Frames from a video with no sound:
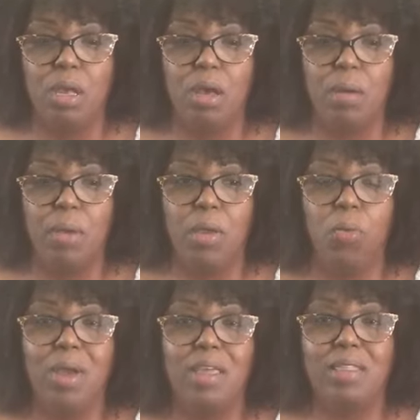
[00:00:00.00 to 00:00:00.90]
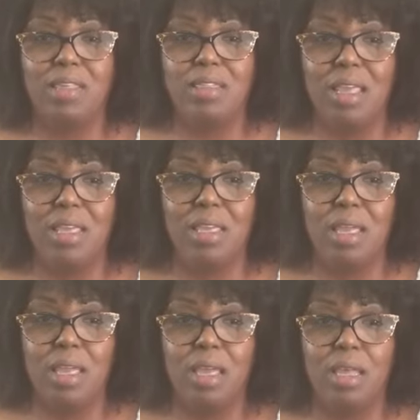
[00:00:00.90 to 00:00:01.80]
um, a way that they
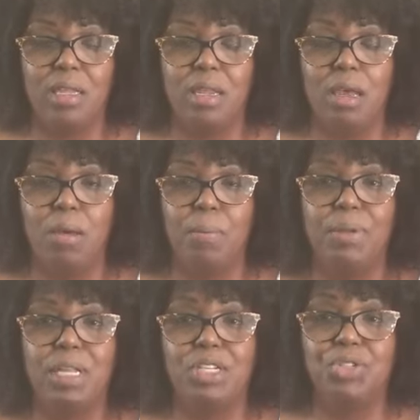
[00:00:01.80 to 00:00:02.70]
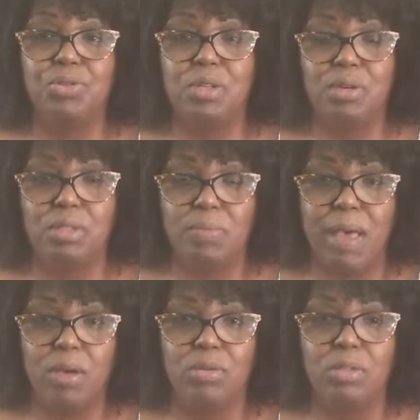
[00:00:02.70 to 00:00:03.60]
can um, pleasure their
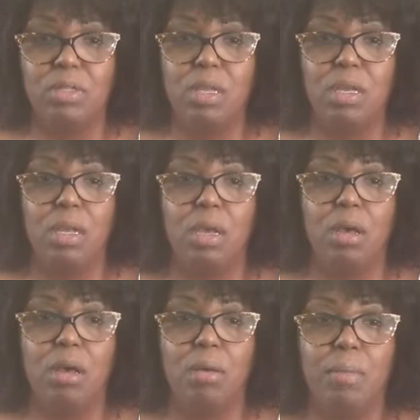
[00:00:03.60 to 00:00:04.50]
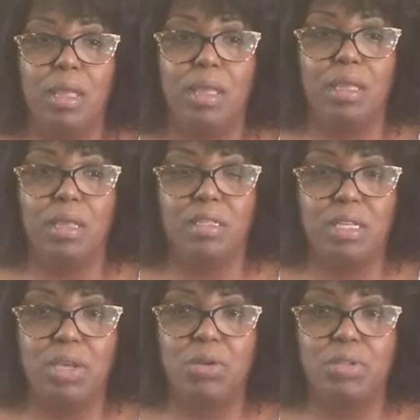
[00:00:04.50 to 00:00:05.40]
spouse um, and
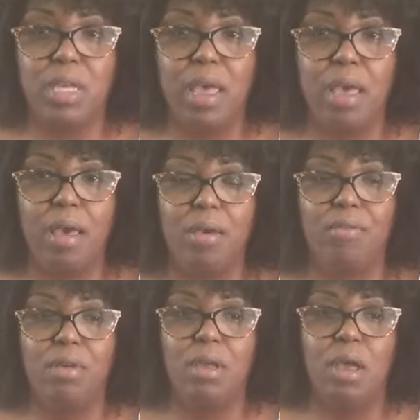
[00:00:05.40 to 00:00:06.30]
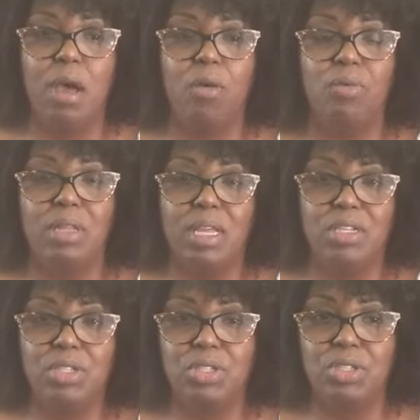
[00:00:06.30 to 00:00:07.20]
continue to have a
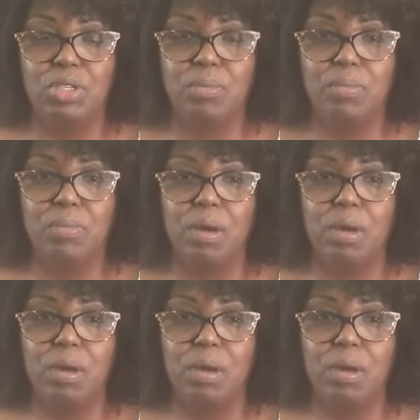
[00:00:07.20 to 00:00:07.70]
relationship,